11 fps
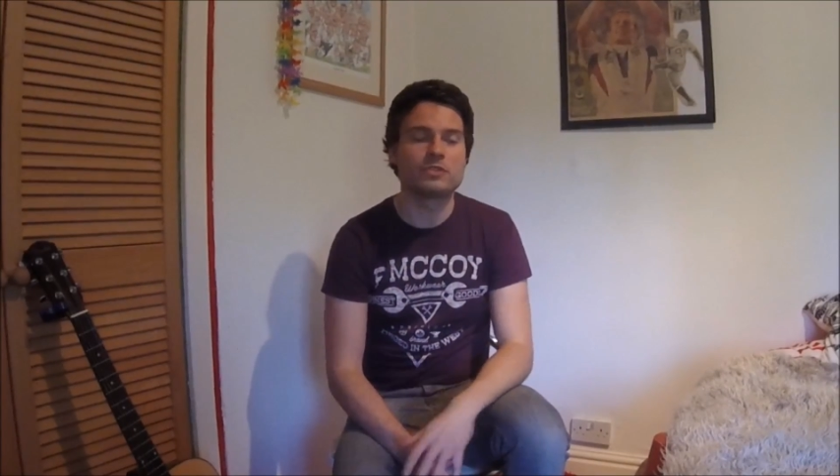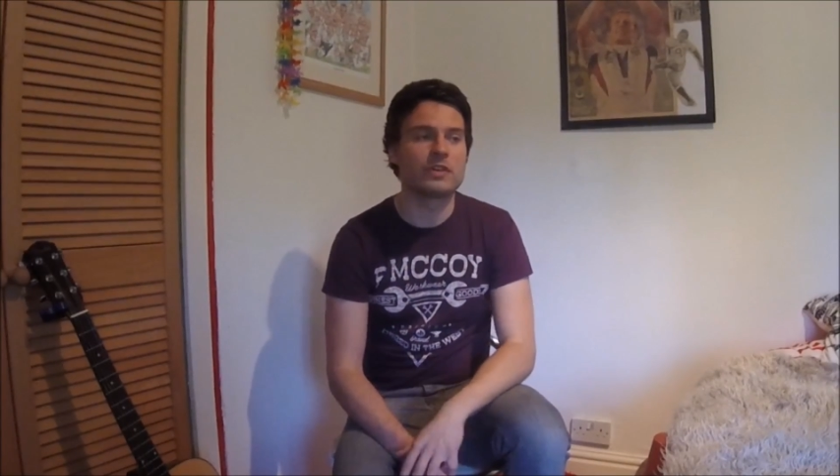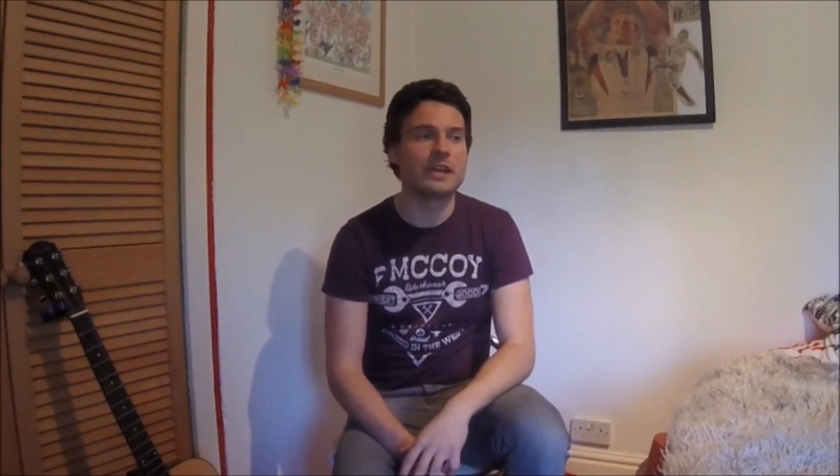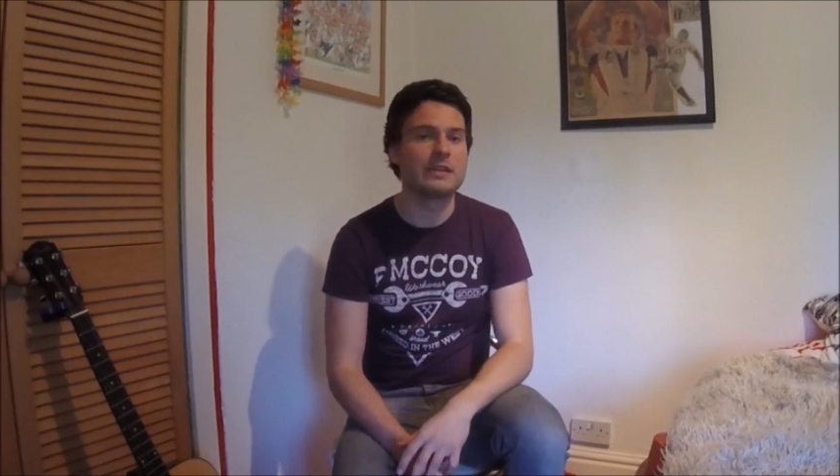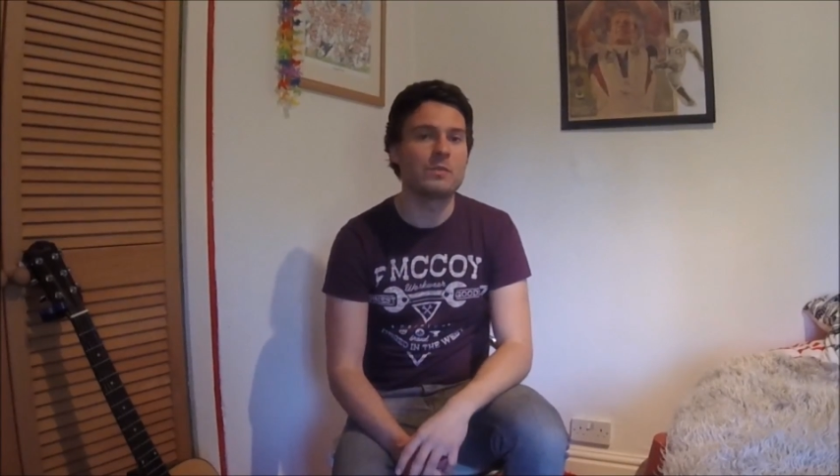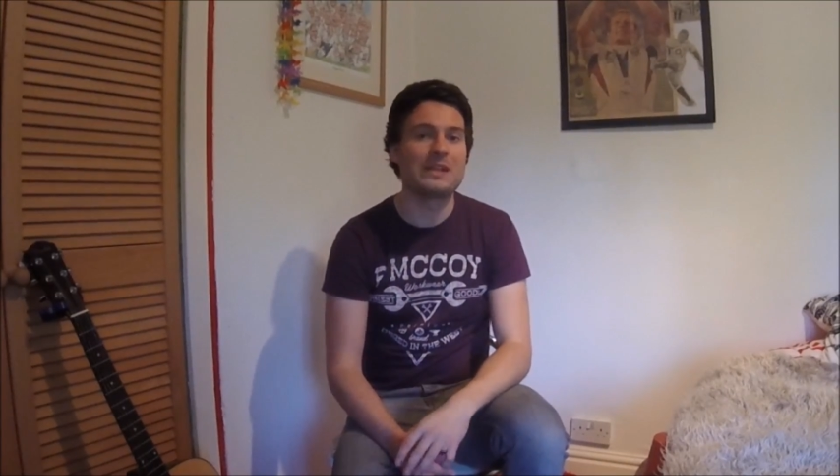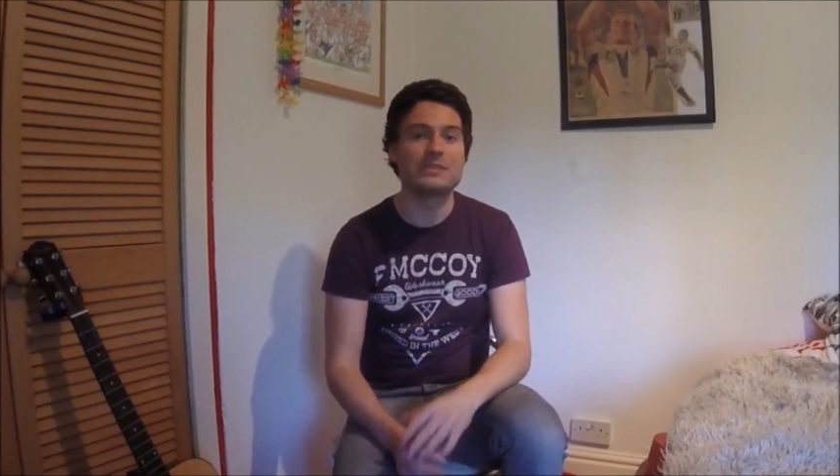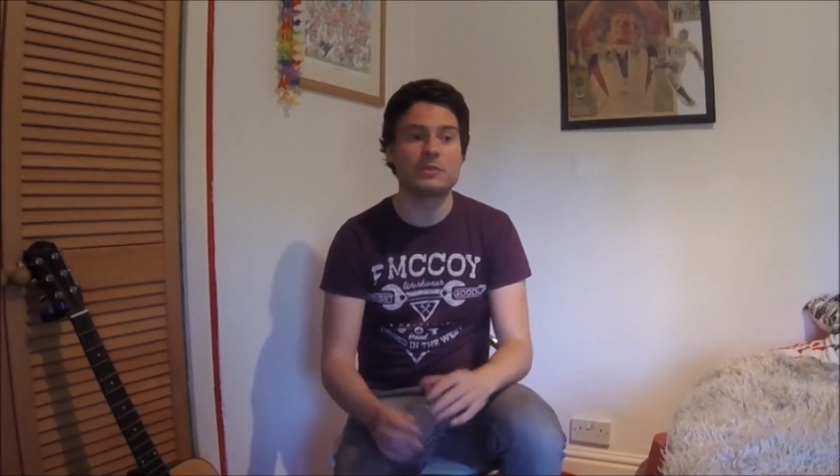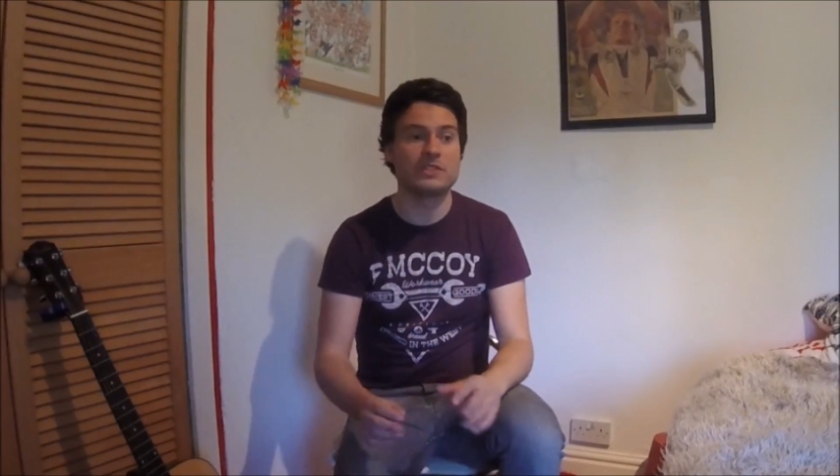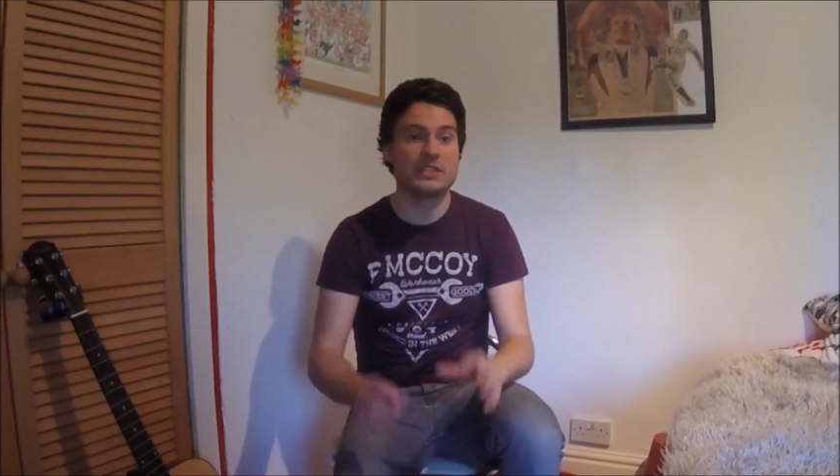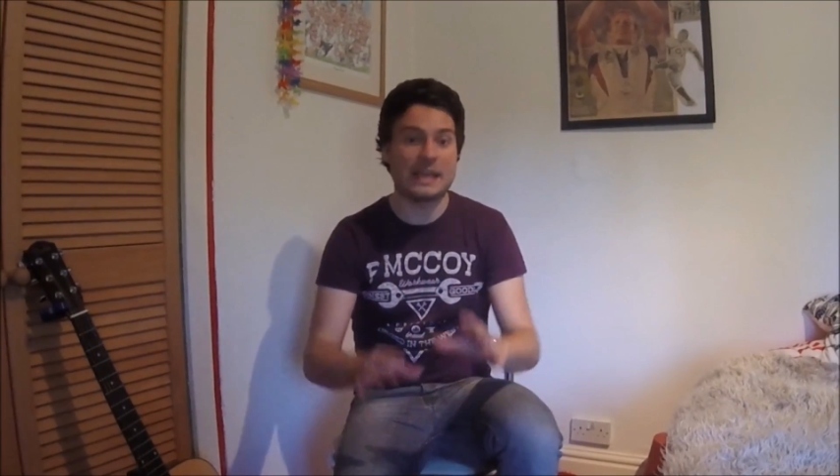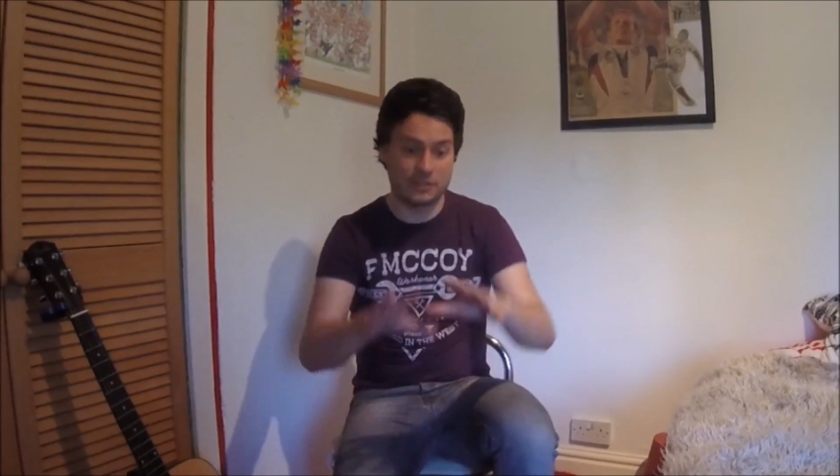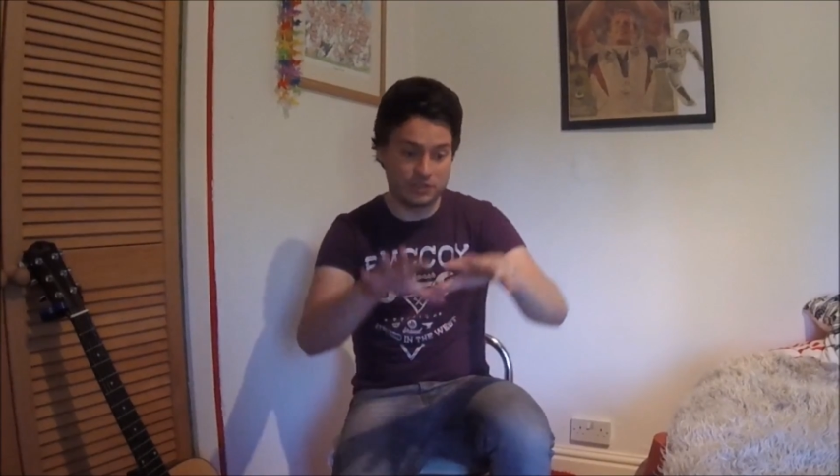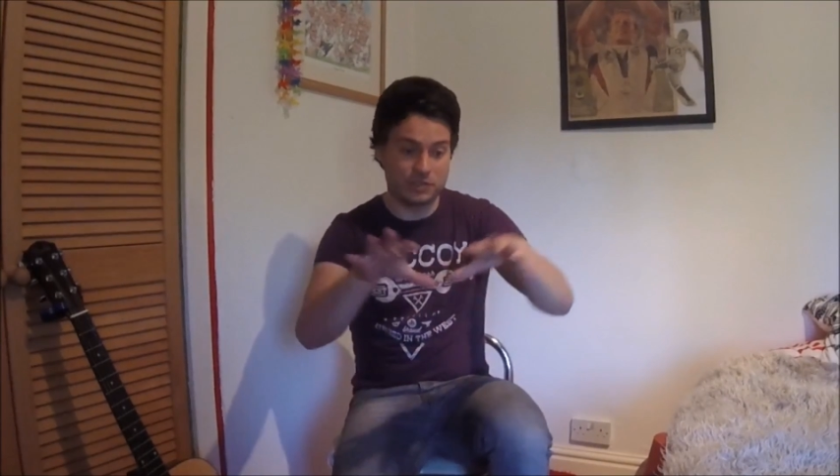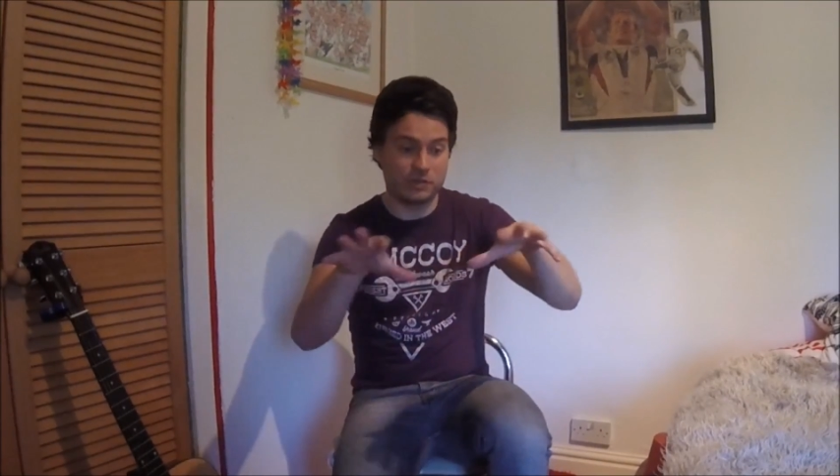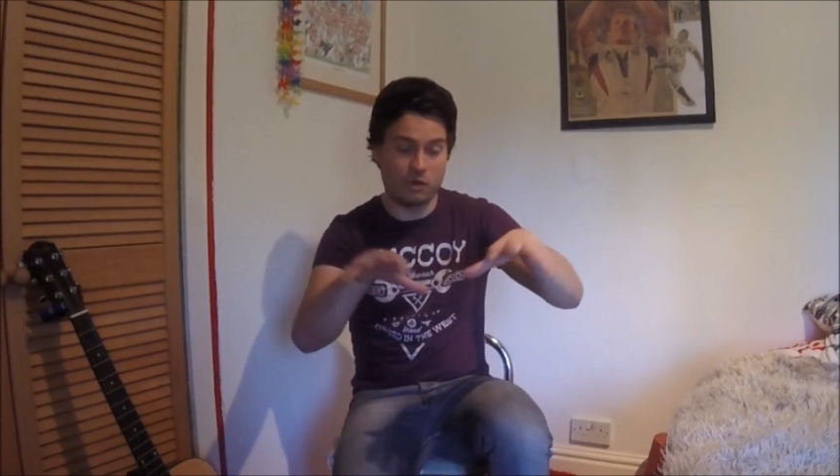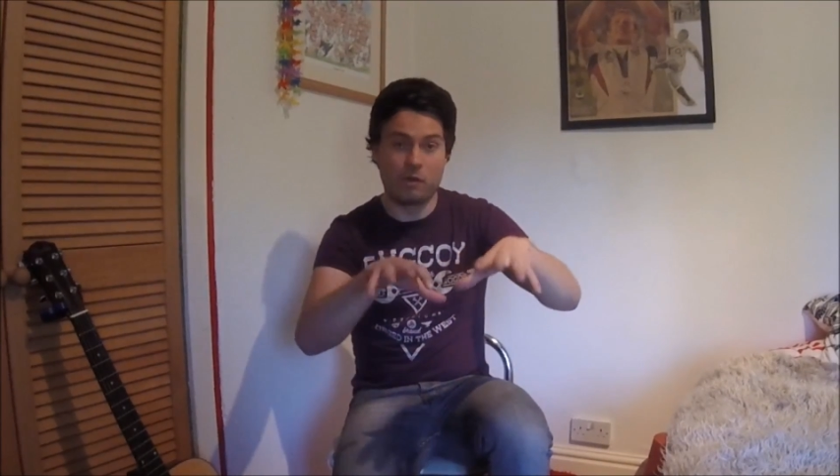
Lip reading: train and went to a section